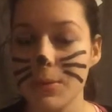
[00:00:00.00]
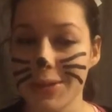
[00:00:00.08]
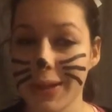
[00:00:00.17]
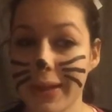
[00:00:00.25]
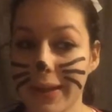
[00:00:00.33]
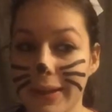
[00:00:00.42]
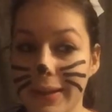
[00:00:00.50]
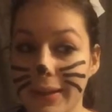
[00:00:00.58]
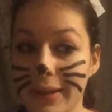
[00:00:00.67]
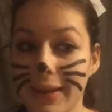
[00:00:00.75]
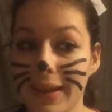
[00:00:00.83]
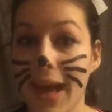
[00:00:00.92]
was like,
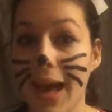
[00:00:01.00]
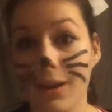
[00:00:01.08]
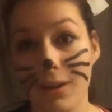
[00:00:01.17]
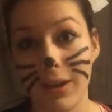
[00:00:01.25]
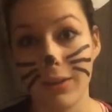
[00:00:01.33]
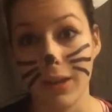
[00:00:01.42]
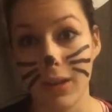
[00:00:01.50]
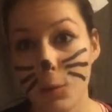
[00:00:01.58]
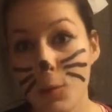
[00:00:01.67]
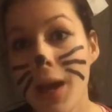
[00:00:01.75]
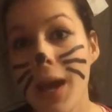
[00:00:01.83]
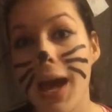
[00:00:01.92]
oh hell no.